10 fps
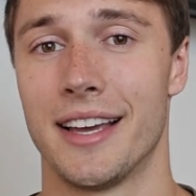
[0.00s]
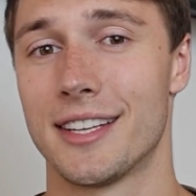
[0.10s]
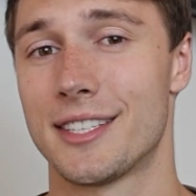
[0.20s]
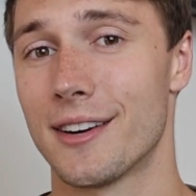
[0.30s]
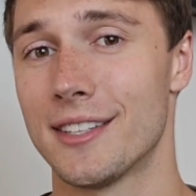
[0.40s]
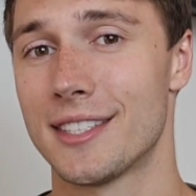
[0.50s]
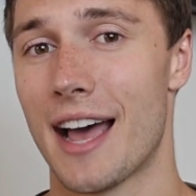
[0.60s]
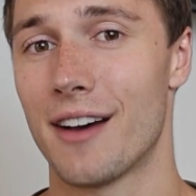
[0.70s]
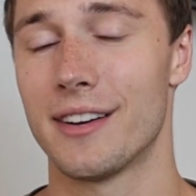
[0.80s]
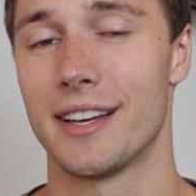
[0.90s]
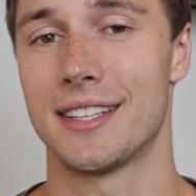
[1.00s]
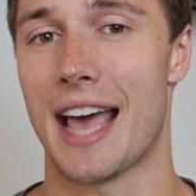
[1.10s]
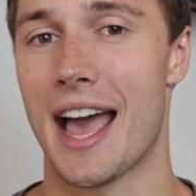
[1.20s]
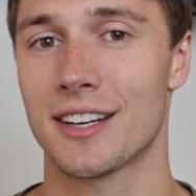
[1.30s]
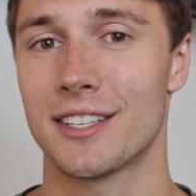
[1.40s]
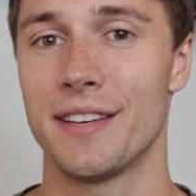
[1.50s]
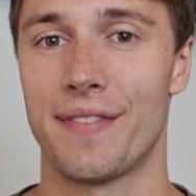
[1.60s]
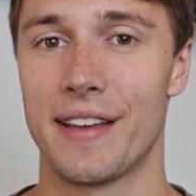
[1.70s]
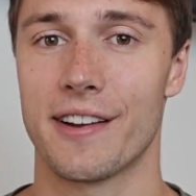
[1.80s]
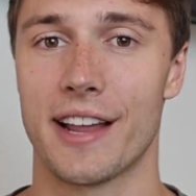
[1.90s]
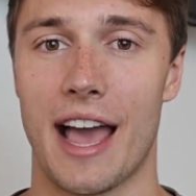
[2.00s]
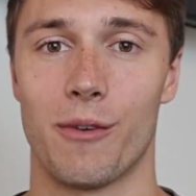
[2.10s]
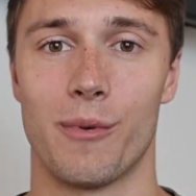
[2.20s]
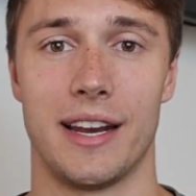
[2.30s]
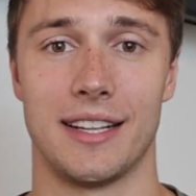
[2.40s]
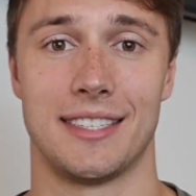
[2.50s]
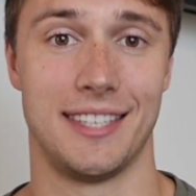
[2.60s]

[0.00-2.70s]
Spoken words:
it turns out it's actually figuring out when it's